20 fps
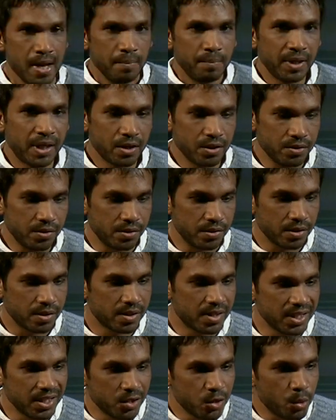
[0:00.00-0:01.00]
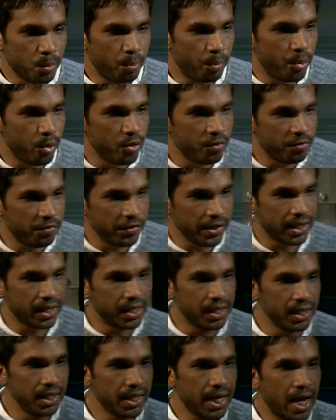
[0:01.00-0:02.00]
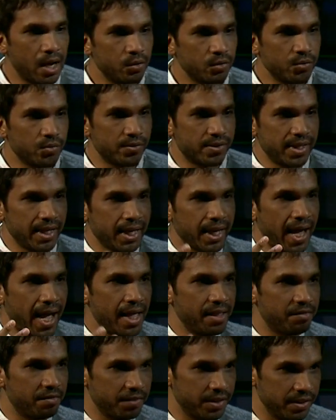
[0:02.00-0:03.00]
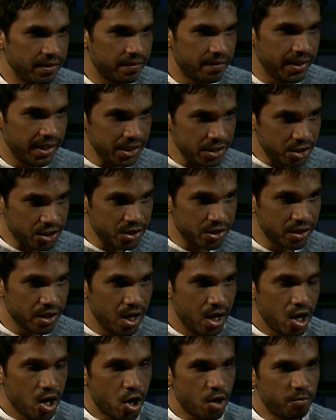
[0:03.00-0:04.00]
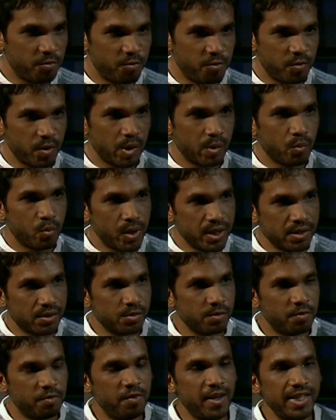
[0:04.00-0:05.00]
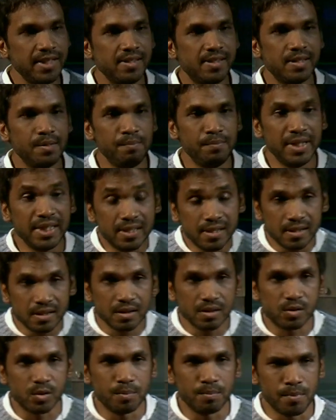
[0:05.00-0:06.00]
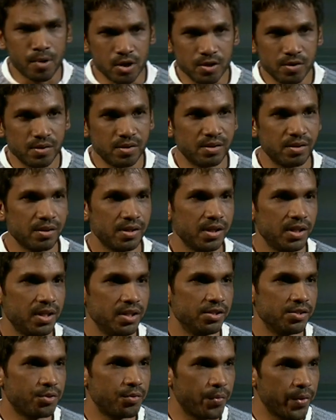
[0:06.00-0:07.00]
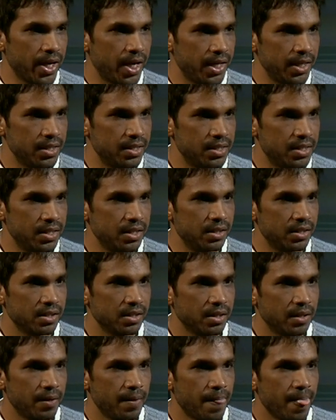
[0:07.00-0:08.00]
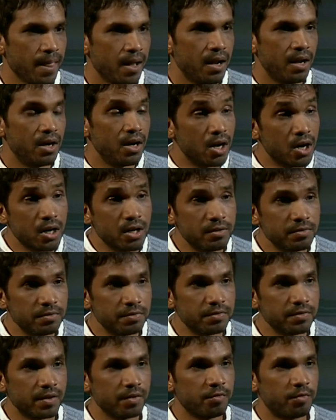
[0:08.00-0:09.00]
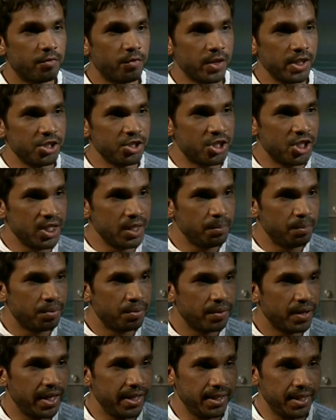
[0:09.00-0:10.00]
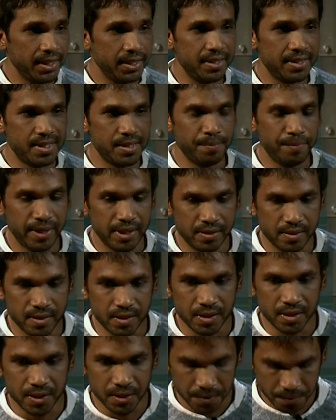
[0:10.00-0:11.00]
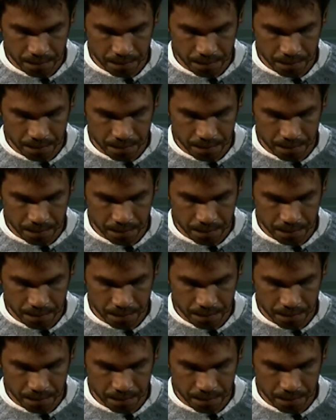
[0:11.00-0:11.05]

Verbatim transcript: because they know perfectly how to take advantage of what the fans they miss the most in the reality. Love, friendship, and intimacy.